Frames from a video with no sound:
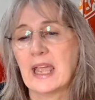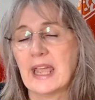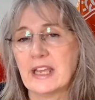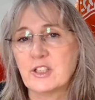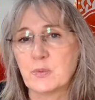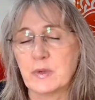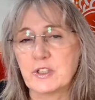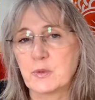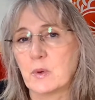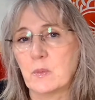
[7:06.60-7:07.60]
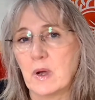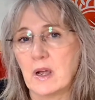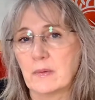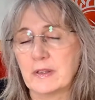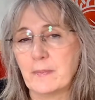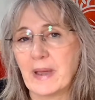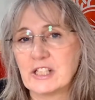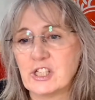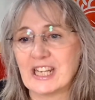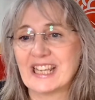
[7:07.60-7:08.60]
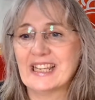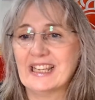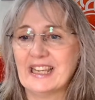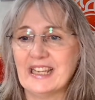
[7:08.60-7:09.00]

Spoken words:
A hedge witch will work with magic